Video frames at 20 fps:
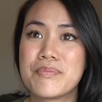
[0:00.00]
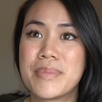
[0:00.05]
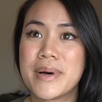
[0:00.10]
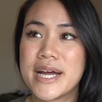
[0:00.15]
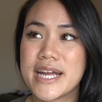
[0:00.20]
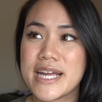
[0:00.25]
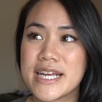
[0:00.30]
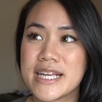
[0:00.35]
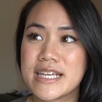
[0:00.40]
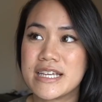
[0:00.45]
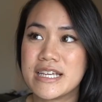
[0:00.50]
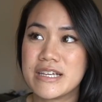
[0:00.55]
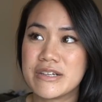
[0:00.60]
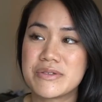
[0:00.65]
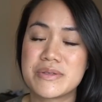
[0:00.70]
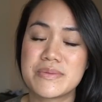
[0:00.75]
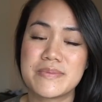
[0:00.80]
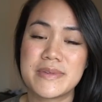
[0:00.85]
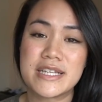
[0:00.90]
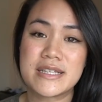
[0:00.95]
but it
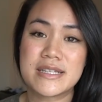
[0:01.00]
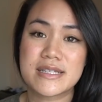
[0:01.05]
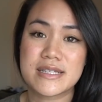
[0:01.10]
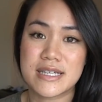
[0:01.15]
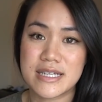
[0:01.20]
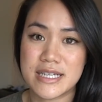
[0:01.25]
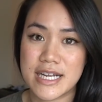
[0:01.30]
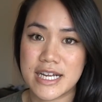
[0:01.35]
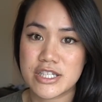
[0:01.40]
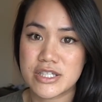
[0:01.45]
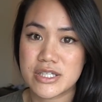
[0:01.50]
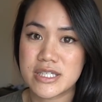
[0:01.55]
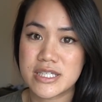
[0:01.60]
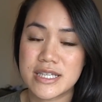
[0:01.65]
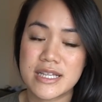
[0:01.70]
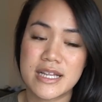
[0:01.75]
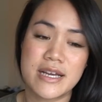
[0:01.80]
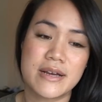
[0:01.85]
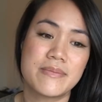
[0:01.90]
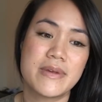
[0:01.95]
gives me this connection
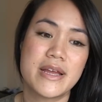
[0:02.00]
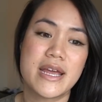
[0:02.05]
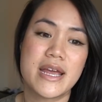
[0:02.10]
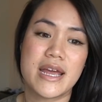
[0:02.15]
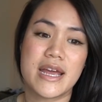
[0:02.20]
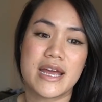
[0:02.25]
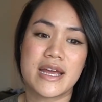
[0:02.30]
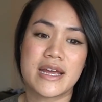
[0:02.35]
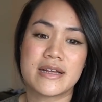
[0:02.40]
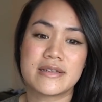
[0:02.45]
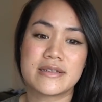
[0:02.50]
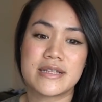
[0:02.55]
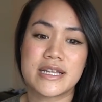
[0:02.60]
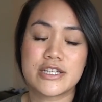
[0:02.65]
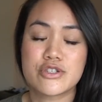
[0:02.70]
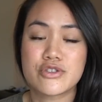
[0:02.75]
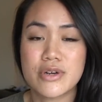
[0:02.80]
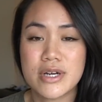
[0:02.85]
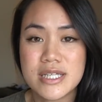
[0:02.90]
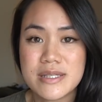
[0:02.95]
to them and they
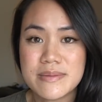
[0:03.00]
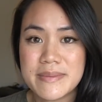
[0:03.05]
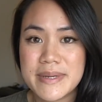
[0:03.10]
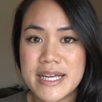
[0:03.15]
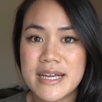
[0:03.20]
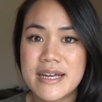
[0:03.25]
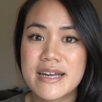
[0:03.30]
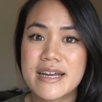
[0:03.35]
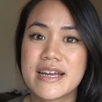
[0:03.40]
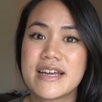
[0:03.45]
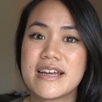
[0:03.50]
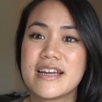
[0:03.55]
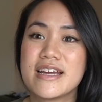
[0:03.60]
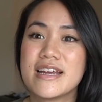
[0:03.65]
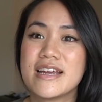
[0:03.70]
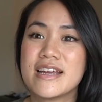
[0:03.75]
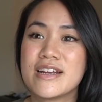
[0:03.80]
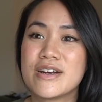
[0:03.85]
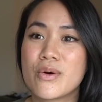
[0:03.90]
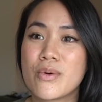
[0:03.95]
trust me
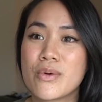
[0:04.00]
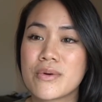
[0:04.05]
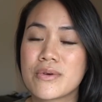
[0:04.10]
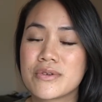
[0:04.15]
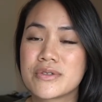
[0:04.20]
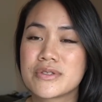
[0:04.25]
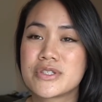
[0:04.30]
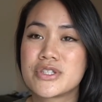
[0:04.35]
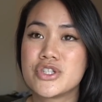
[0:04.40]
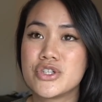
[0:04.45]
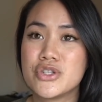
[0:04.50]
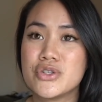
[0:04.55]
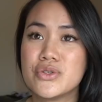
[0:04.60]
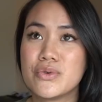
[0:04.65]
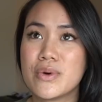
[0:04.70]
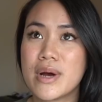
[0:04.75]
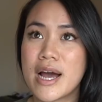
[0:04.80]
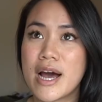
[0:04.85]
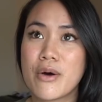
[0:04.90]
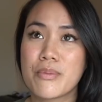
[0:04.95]
in order
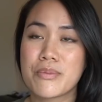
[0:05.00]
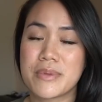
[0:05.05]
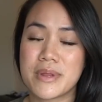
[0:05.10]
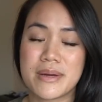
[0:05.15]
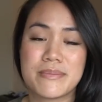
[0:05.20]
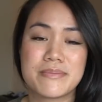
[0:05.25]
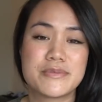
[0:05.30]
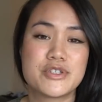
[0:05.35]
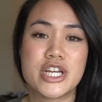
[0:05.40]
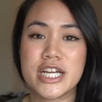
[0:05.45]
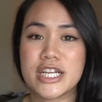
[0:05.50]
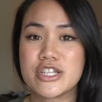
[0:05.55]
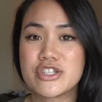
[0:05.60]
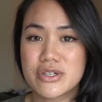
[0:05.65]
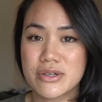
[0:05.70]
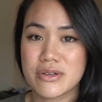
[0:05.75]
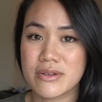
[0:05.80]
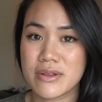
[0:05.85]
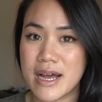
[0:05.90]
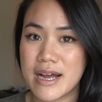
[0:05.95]
to help them change
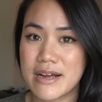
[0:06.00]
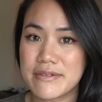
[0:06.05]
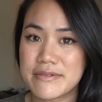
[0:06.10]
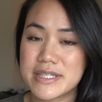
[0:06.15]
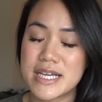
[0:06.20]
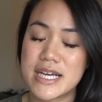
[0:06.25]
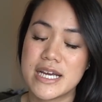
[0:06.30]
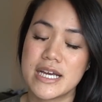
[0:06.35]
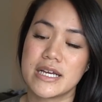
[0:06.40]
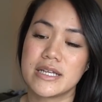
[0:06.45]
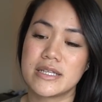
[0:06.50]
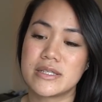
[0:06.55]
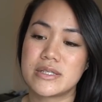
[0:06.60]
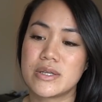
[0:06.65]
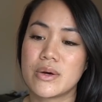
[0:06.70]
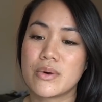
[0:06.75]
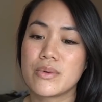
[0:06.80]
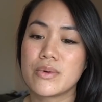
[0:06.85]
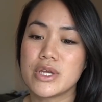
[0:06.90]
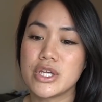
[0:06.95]
their lives. And
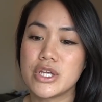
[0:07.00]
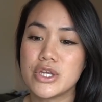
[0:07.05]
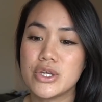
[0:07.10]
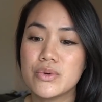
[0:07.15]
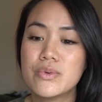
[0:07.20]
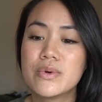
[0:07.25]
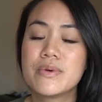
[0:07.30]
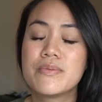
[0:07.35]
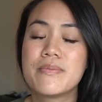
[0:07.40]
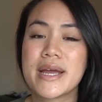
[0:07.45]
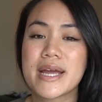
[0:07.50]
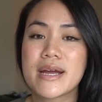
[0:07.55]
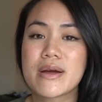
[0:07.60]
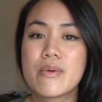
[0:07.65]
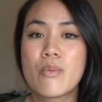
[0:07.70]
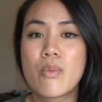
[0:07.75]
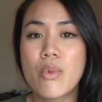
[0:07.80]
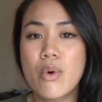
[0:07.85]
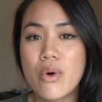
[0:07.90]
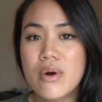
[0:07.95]
so you will make
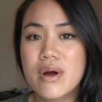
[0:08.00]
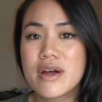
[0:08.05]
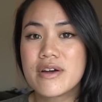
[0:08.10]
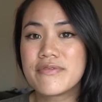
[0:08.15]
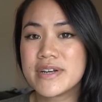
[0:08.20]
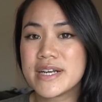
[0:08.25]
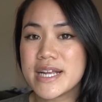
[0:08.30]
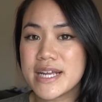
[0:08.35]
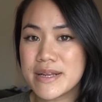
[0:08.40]
more of an